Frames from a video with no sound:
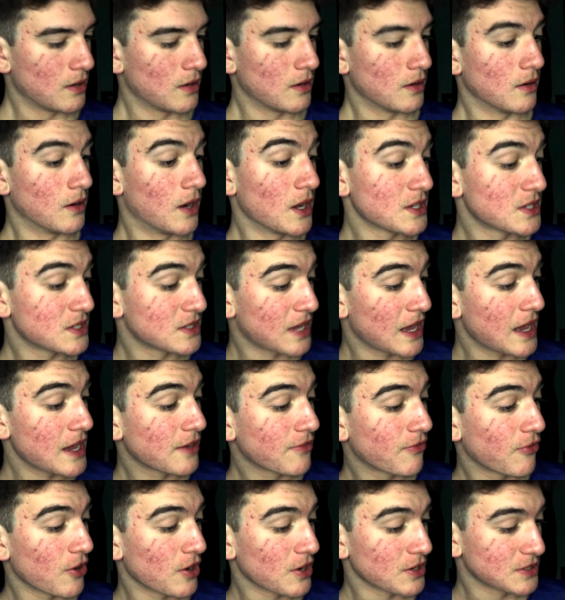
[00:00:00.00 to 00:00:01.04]
Let's take,
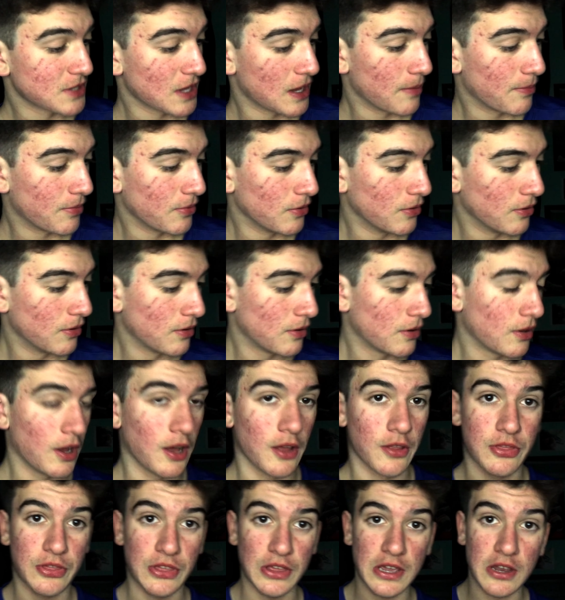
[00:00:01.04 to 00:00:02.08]
for example, a
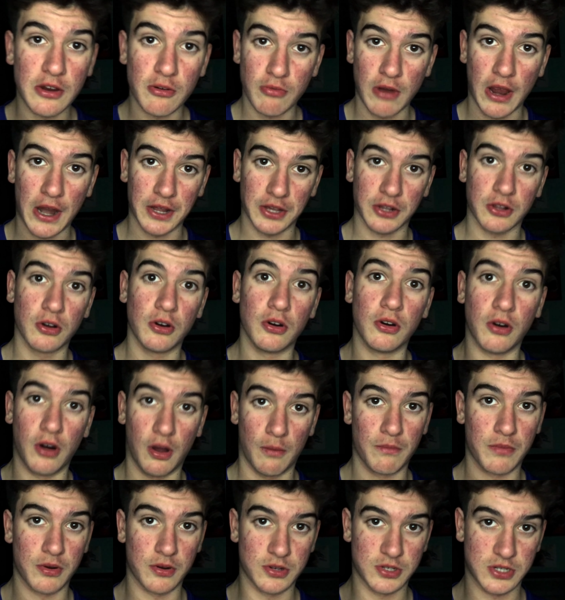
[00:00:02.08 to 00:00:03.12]
theoretical
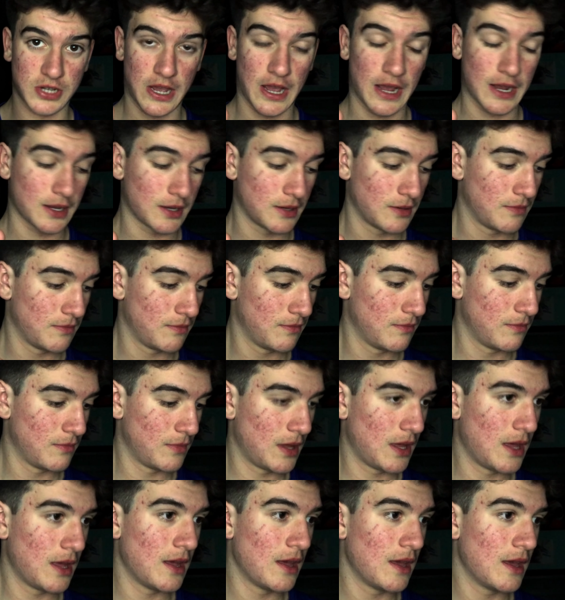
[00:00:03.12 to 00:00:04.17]
lumberjack.
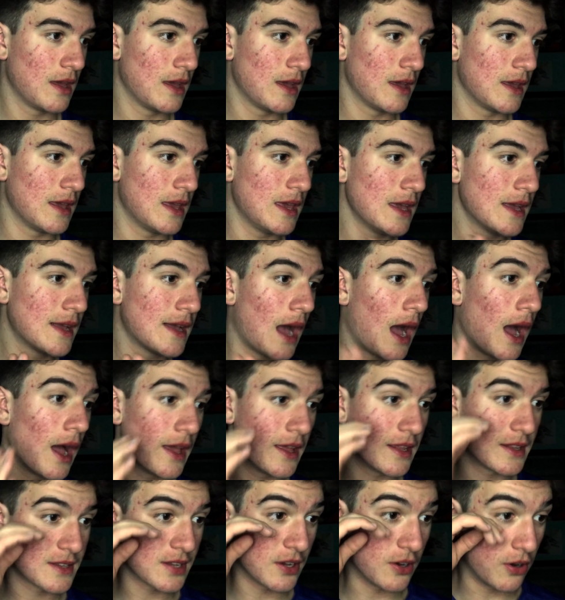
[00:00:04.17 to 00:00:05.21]
He got
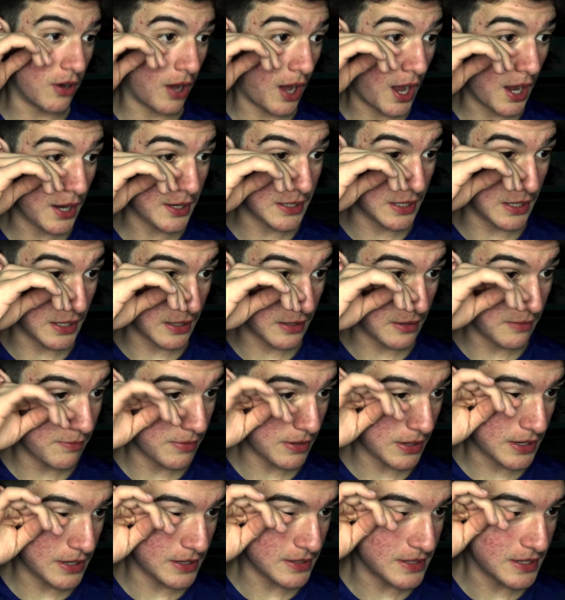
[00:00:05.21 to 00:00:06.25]
into logging
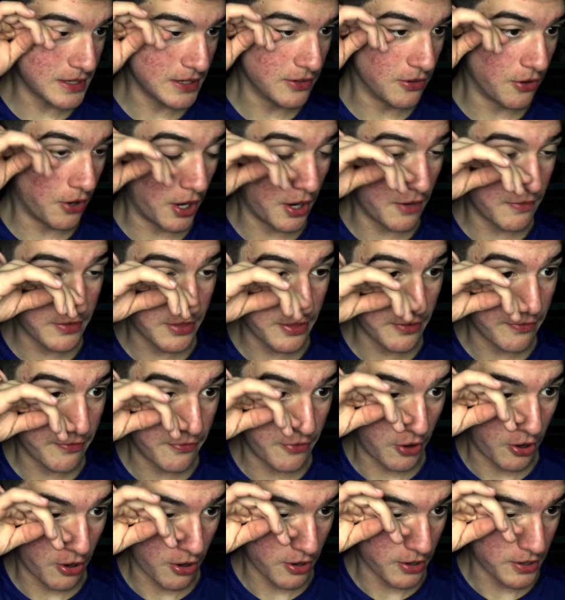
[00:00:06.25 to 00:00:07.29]
because he loved the
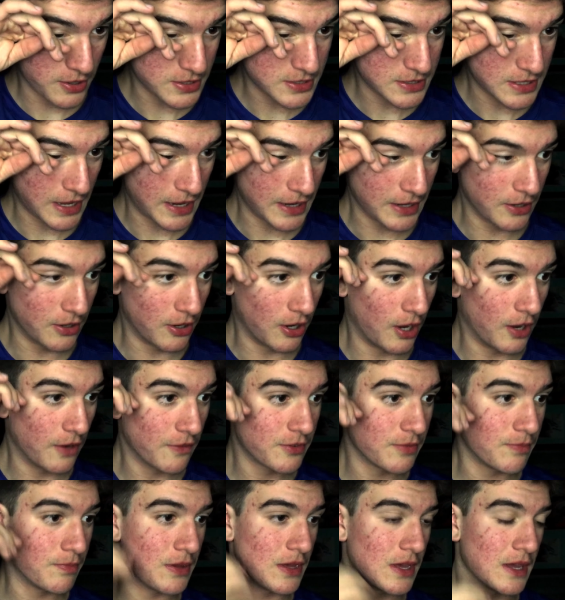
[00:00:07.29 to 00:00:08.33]
forest and
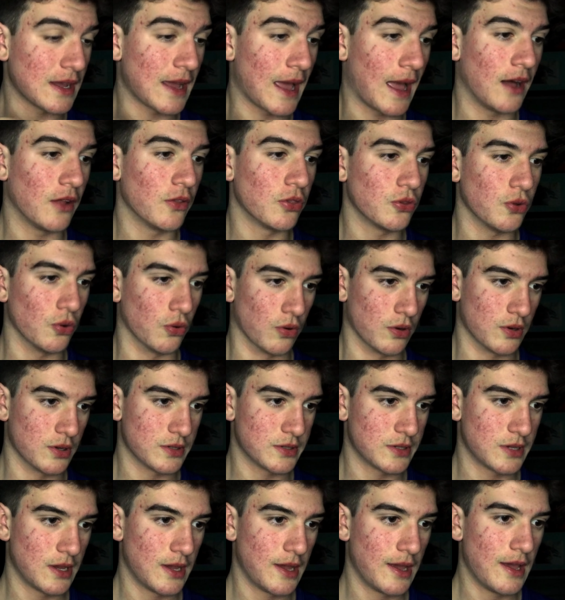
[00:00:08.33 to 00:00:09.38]
loved being
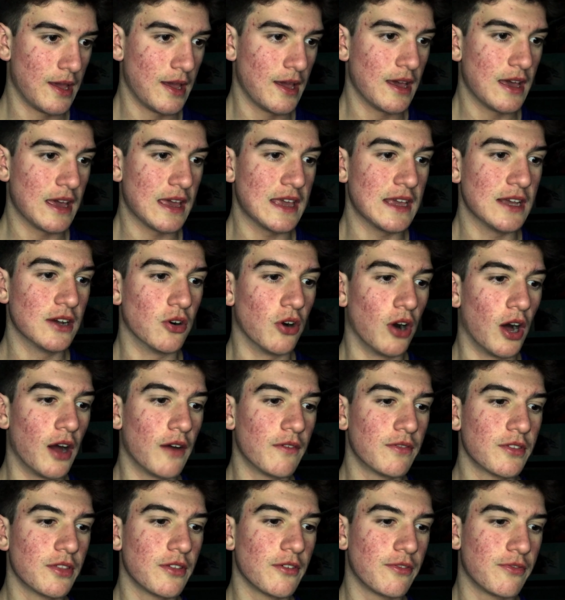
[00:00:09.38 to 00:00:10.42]
outdoors. He
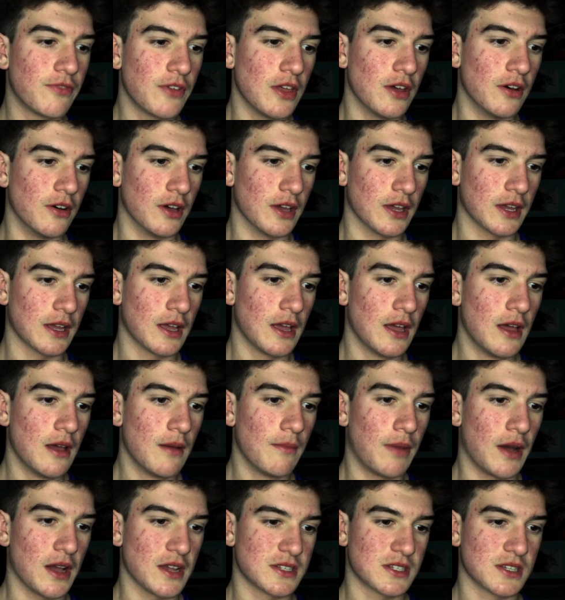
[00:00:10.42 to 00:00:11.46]
loved the feeling
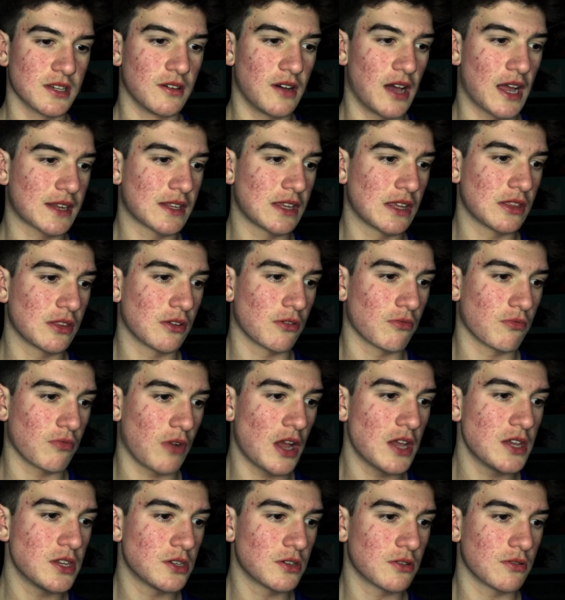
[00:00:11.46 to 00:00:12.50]
by selecting the
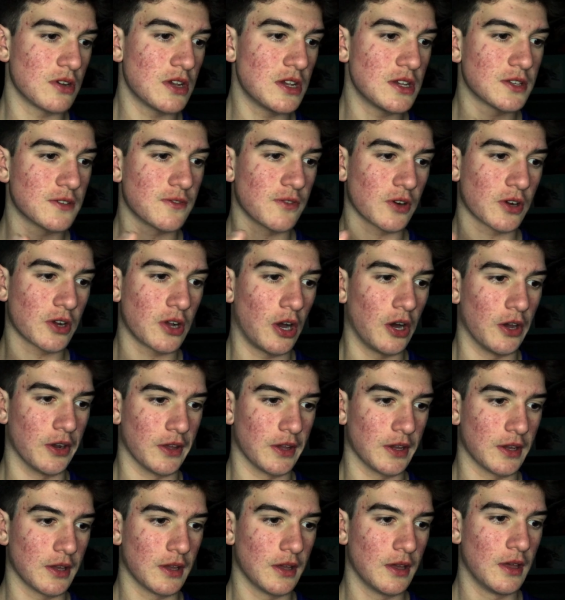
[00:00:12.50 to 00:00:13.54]
right trees for
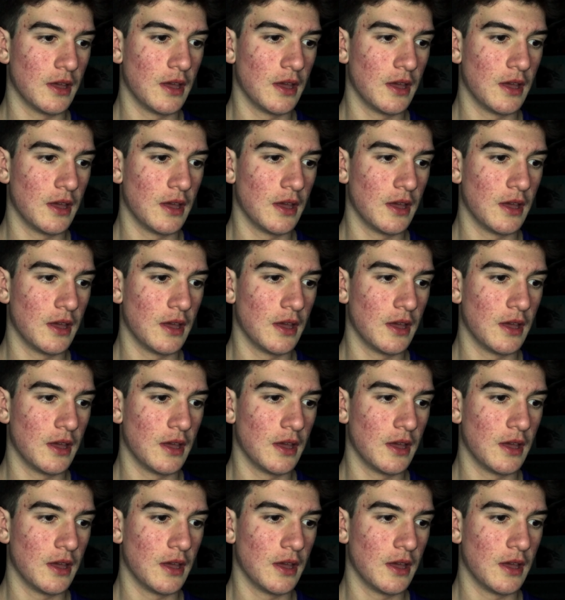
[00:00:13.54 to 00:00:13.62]
cutting.